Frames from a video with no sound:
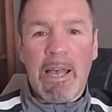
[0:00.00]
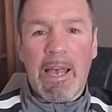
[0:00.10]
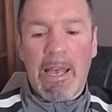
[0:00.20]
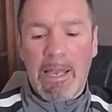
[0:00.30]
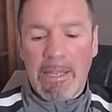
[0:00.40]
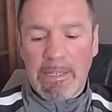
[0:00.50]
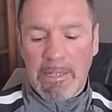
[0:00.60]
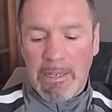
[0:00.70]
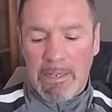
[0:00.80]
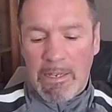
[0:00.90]

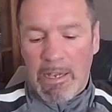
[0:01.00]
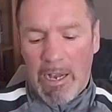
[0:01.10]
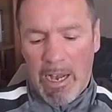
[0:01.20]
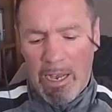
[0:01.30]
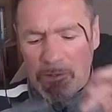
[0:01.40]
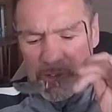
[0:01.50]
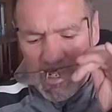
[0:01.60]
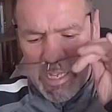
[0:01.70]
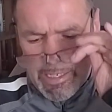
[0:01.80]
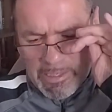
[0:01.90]
And
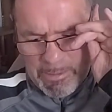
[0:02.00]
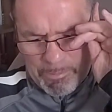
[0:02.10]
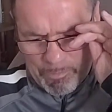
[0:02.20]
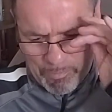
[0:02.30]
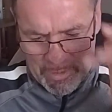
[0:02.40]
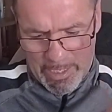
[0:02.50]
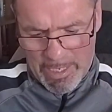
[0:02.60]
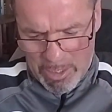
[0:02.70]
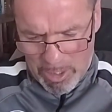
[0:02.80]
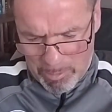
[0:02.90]
after that, he
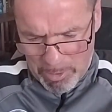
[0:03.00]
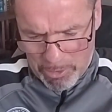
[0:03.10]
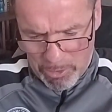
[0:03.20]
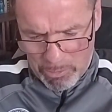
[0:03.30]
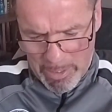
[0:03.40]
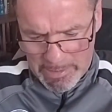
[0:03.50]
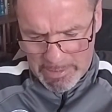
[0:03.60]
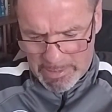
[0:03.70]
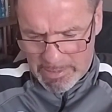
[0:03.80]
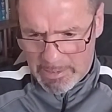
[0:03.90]
had a couple of good
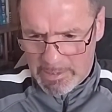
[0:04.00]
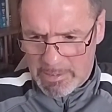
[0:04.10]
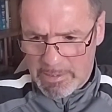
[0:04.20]
wins.